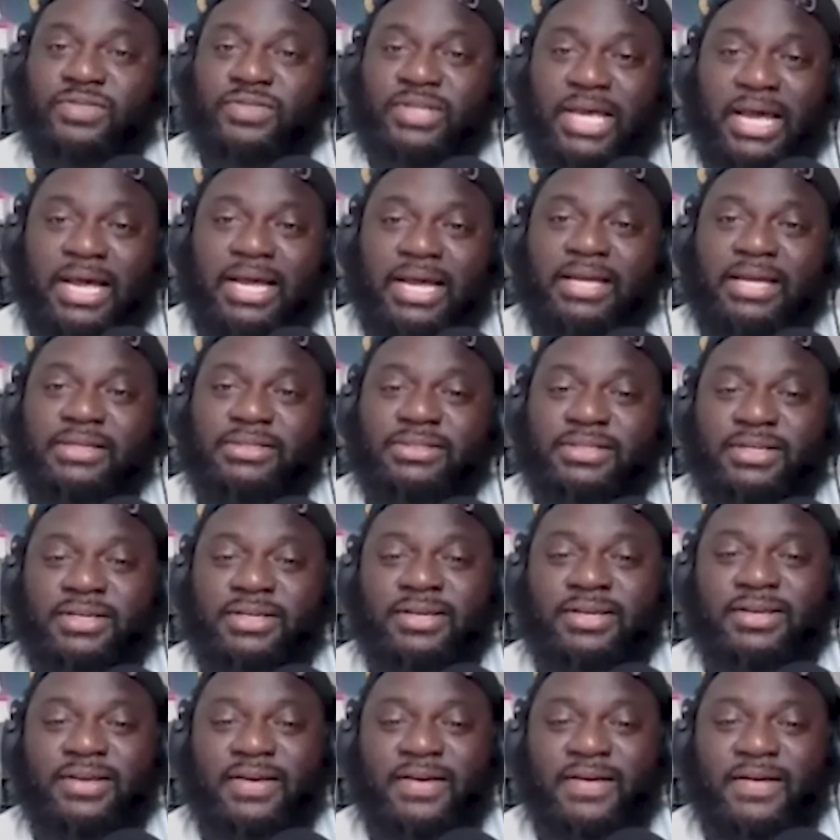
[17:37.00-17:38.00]
It's still some
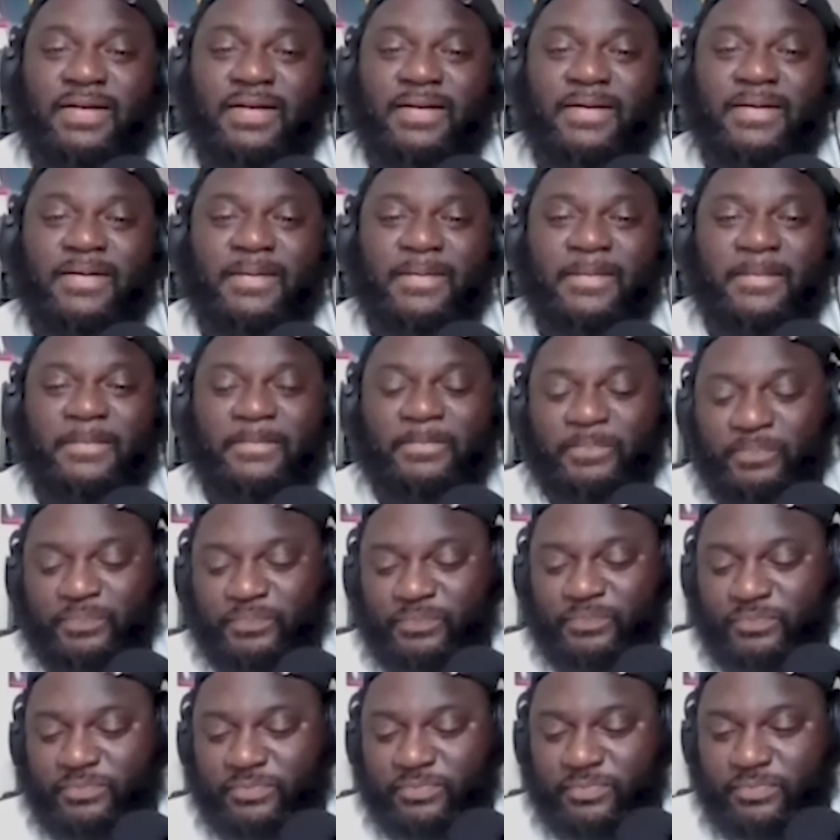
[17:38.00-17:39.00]
people who ain't said
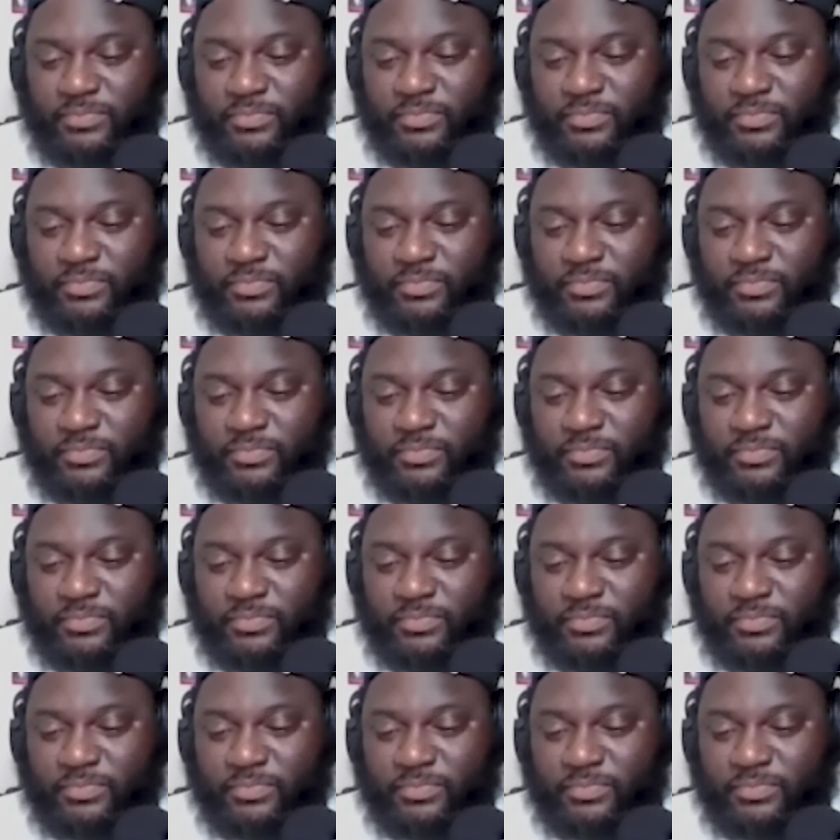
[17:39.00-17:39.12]
shit.